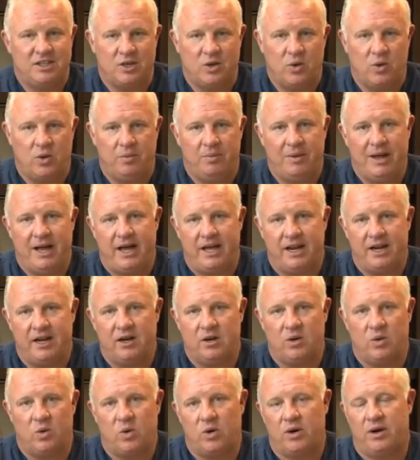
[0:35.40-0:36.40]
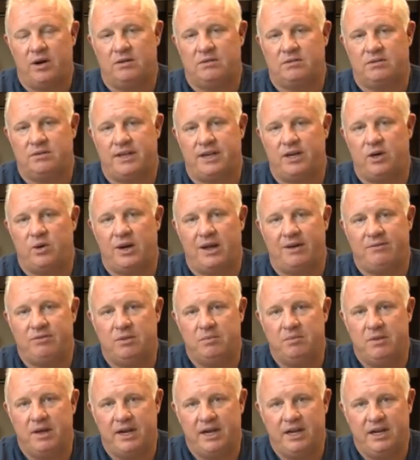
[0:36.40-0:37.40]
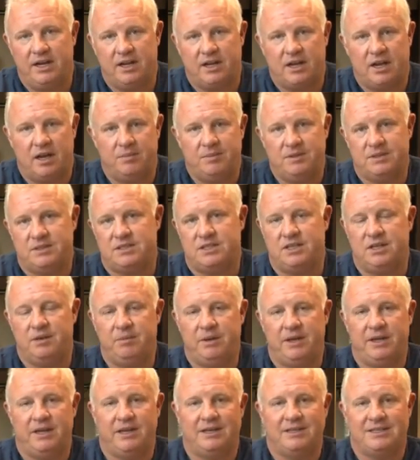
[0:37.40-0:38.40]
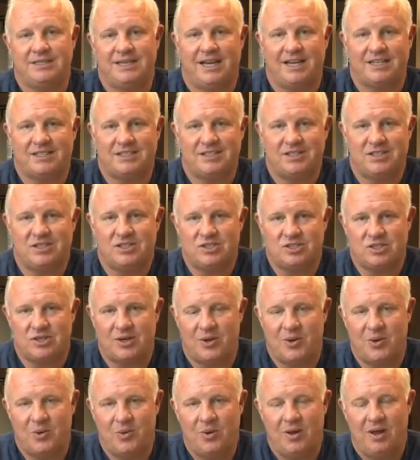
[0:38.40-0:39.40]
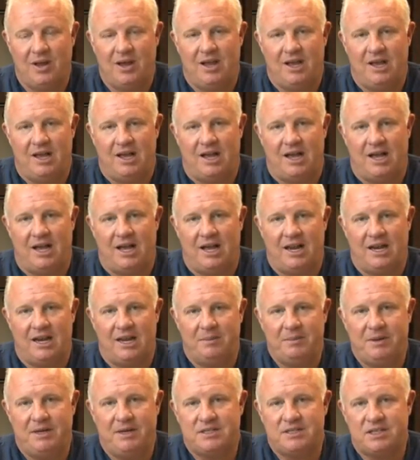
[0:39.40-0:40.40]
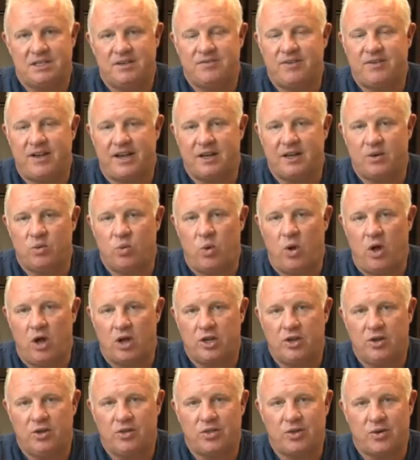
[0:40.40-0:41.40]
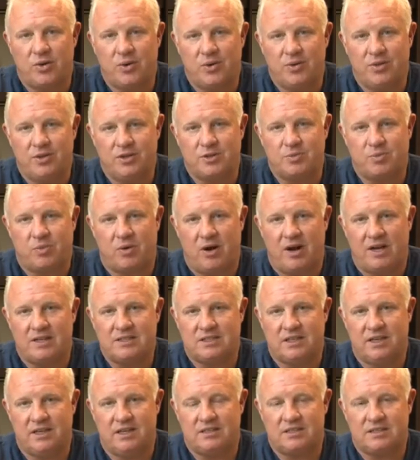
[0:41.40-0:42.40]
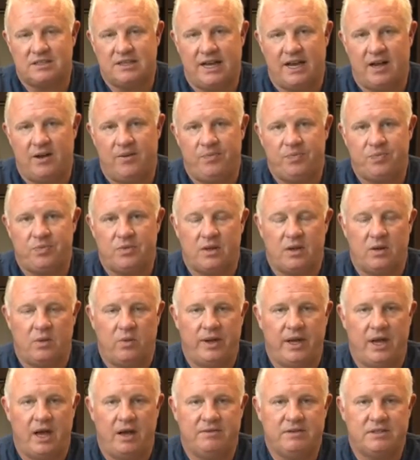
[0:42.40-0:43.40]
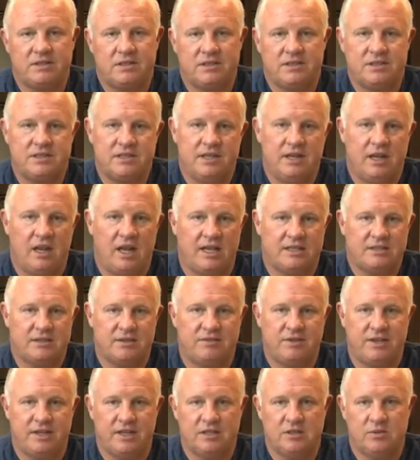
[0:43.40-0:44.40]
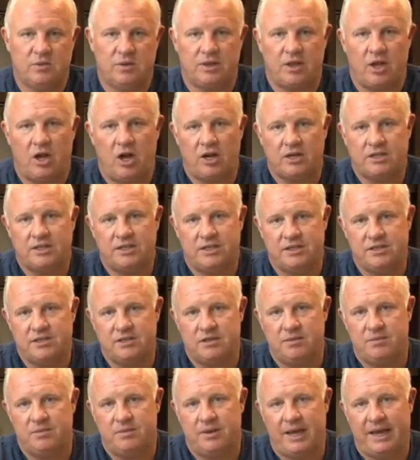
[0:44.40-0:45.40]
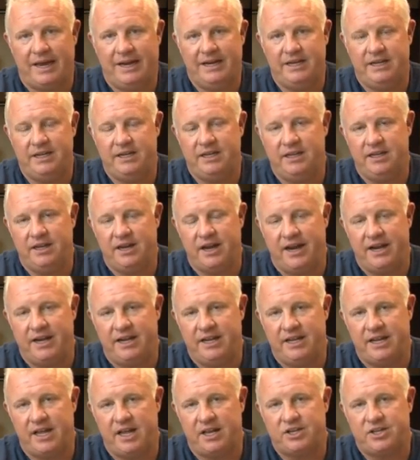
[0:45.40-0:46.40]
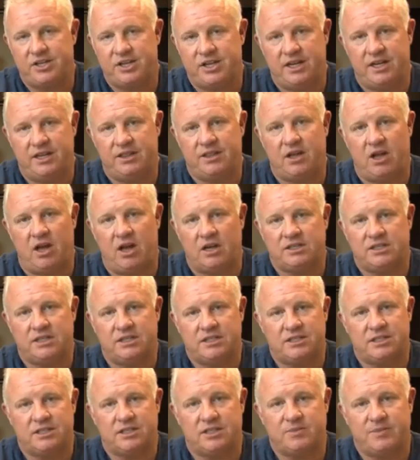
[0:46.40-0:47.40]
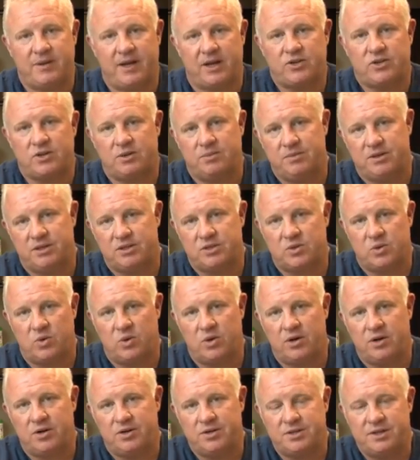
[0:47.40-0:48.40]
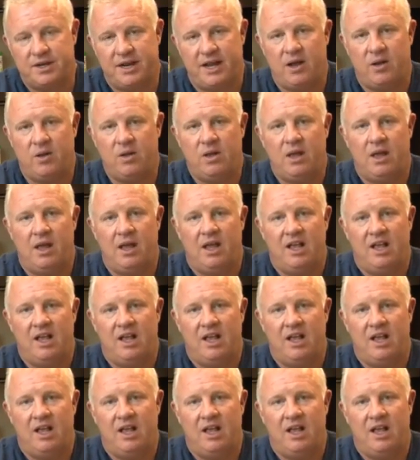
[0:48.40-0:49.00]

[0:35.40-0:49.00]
go about it, or they don't have the money to come and see me in Texas. So let me just see if I can walk you through this process. Now, we obviously see lots of kids with autism, ADD, ADHD, and the autistic spectrum disorders. Now,